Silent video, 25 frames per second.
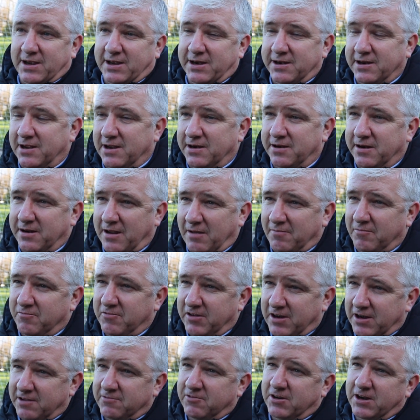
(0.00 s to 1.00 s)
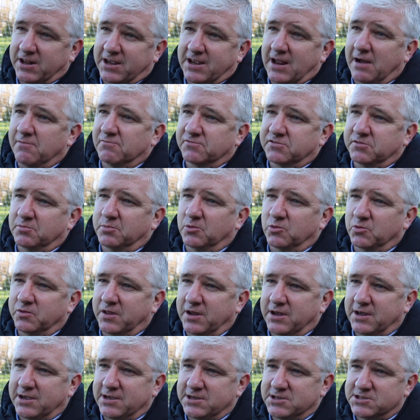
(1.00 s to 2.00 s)
And, and I'm really, really comfortable
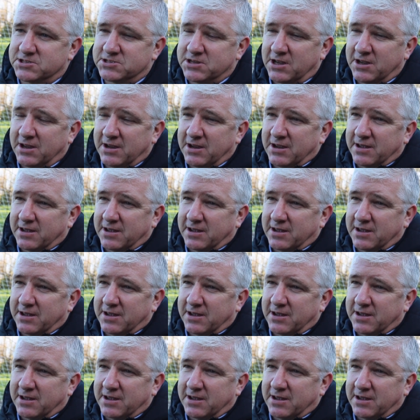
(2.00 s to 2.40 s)
that he's